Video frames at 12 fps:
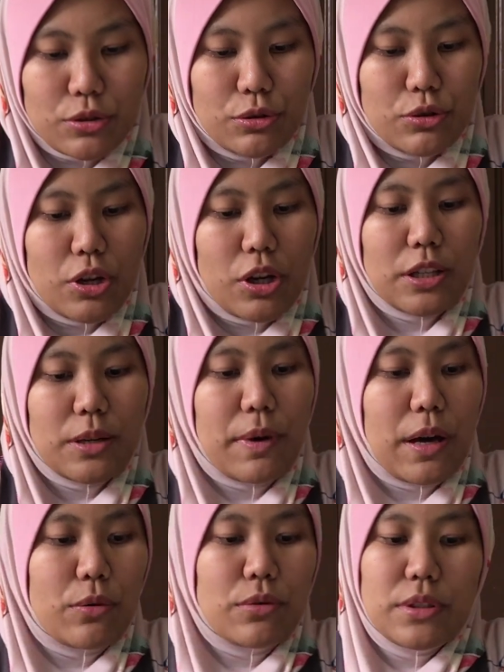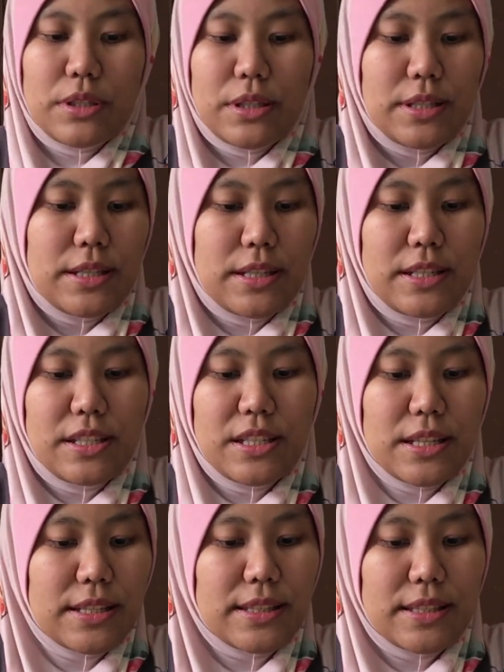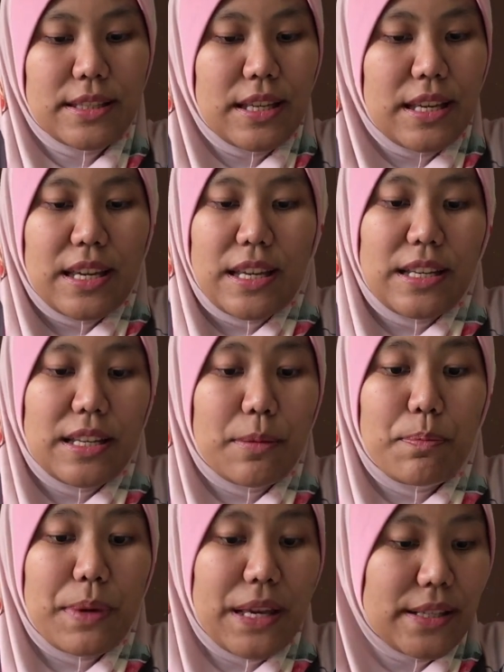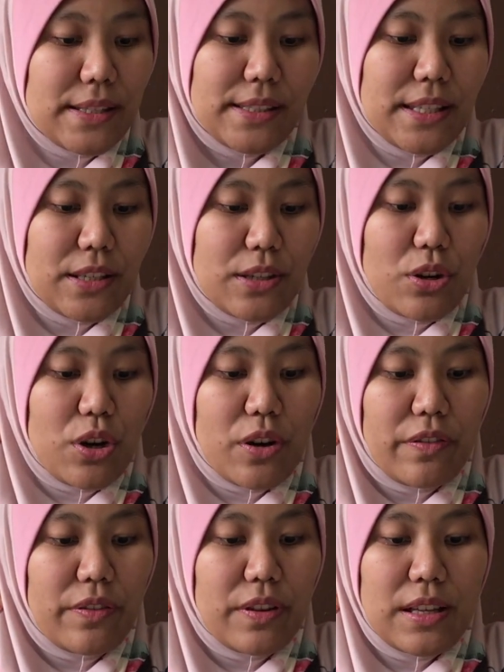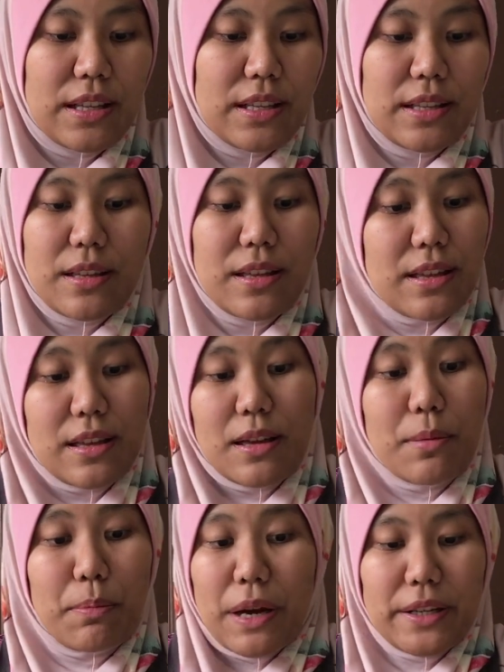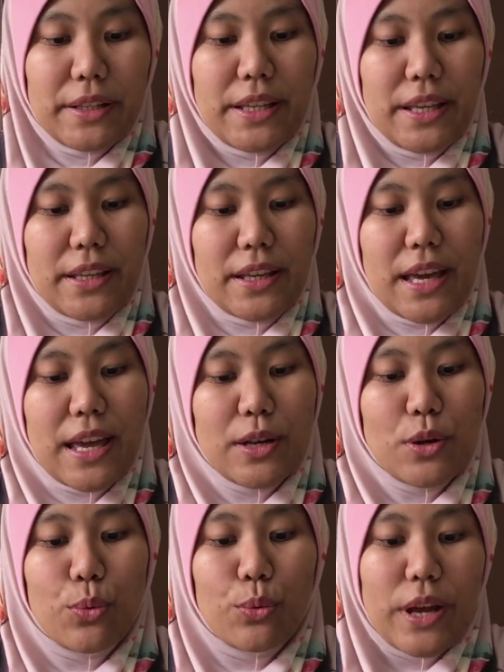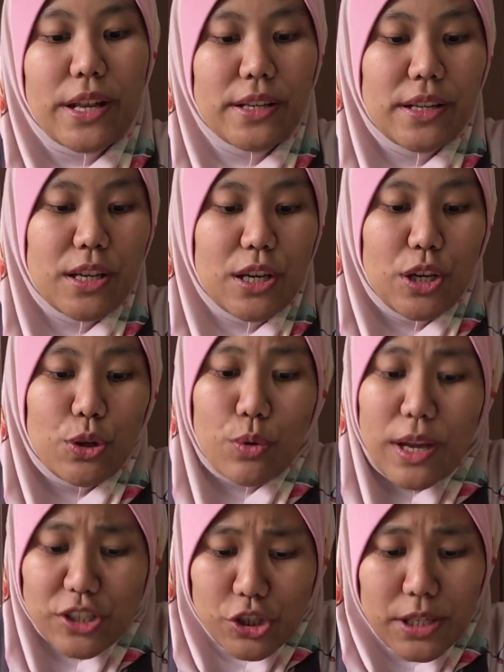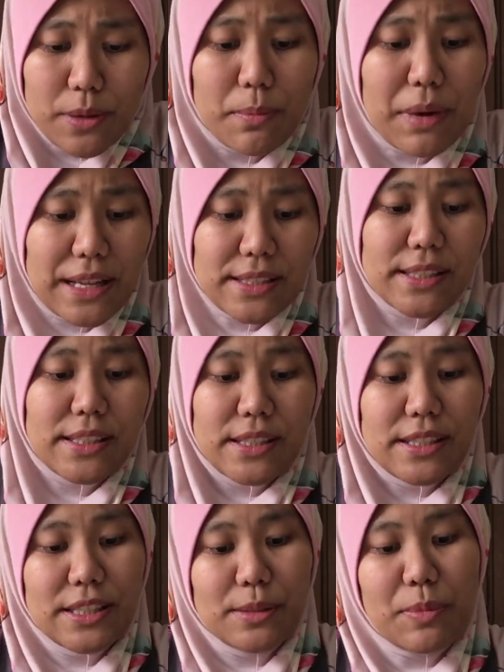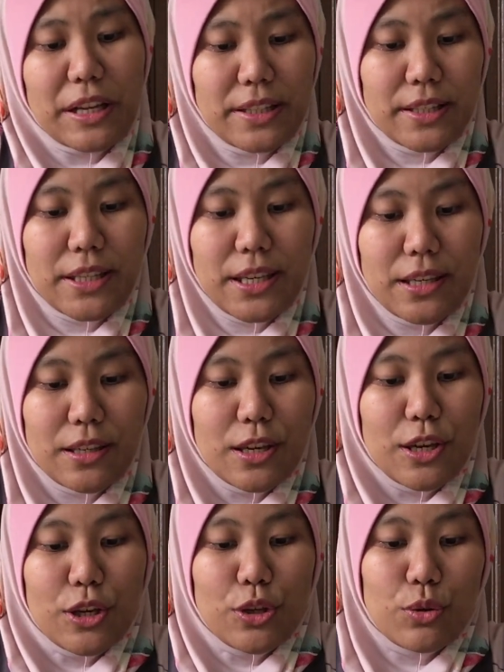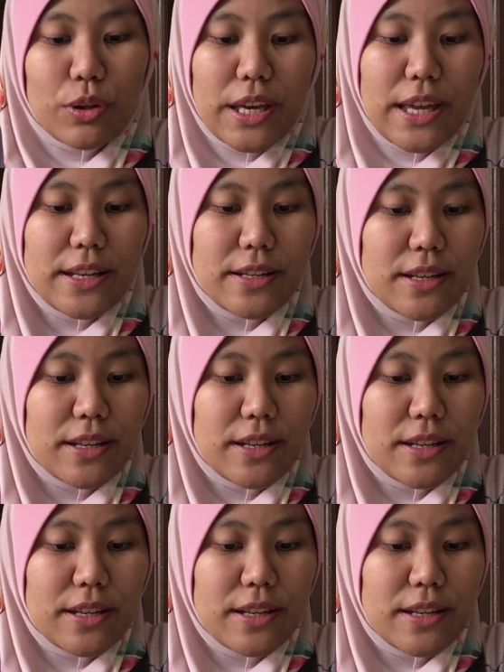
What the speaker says: to talk about just the basic of butter cake. And when you actually master this butter cake, you can